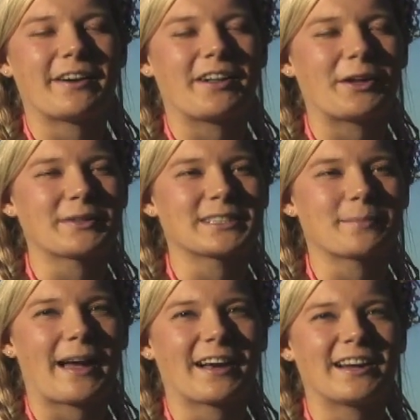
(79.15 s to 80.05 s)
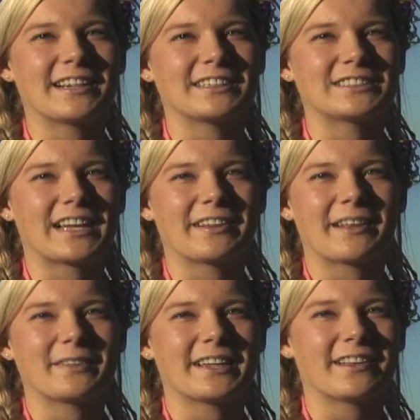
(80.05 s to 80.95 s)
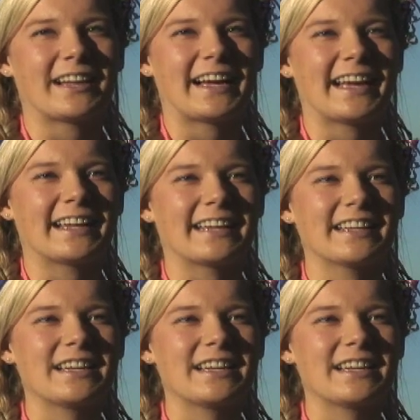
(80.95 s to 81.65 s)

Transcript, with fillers: always look back on and just I loved it a lot and